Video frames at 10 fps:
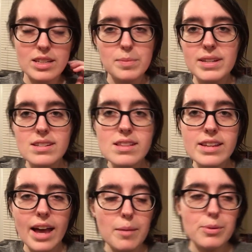It's
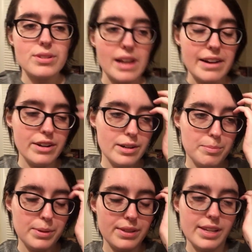basically apple cider,
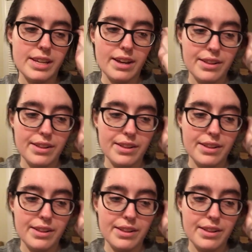but like,